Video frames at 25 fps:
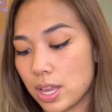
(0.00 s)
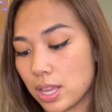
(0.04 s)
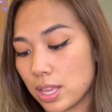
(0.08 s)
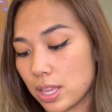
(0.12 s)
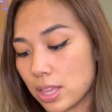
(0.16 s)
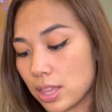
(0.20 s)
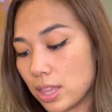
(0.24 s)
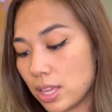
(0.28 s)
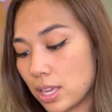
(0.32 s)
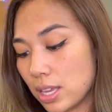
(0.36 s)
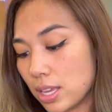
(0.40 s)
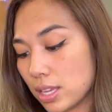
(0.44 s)

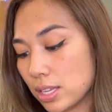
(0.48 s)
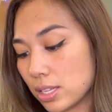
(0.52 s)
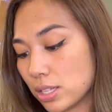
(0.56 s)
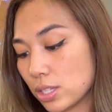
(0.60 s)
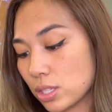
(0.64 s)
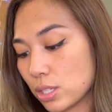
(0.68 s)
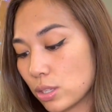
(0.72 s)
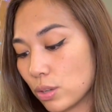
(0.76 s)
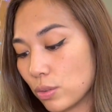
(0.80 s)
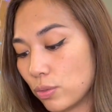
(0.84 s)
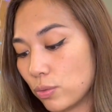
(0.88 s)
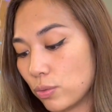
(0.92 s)
the
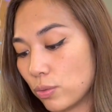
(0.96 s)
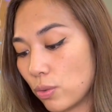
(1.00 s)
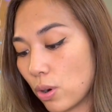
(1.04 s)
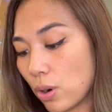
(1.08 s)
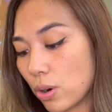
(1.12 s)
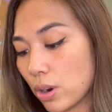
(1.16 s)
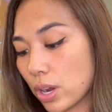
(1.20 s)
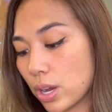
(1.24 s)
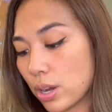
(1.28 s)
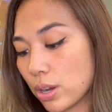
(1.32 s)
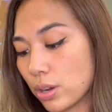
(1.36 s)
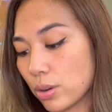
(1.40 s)

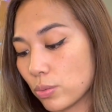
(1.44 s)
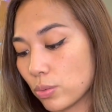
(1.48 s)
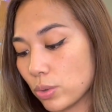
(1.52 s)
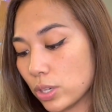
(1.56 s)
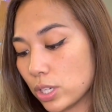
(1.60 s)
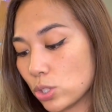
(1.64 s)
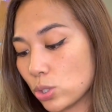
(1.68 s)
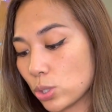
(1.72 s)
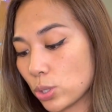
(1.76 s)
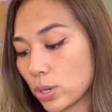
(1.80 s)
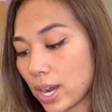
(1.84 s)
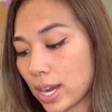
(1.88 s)
Sephora
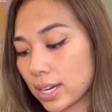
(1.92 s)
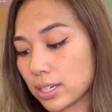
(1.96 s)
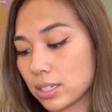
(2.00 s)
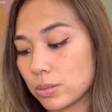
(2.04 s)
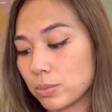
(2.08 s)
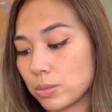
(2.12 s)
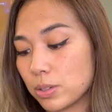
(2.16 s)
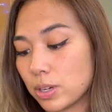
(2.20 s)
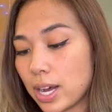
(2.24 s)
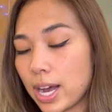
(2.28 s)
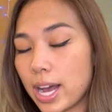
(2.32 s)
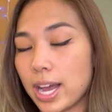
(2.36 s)

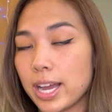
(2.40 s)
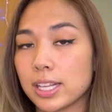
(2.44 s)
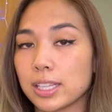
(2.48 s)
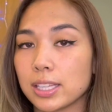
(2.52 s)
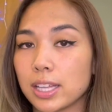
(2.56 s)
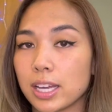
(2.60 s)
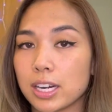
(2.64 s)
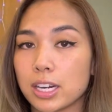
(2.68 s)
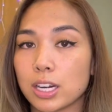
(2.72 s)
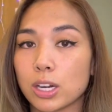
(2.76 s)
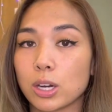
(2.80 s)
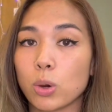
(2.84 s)
Retractable
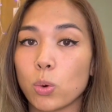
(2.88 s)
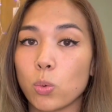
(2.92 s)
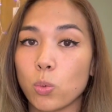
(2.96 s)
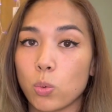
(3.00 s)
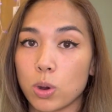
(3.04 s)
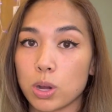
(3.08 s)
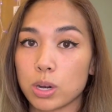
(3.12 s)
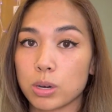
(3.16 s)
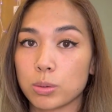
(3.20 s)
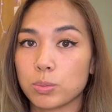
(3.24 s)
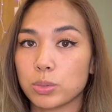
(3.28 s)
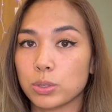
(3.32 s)
Eyeliner
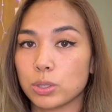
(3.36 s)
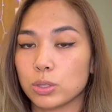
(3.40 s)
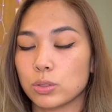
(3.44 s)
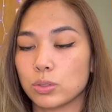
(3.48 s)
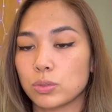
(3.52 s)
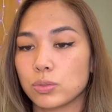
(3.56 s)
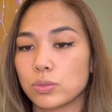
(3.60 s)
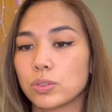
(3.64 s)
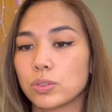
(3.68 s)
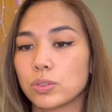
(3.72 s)
Waterproof.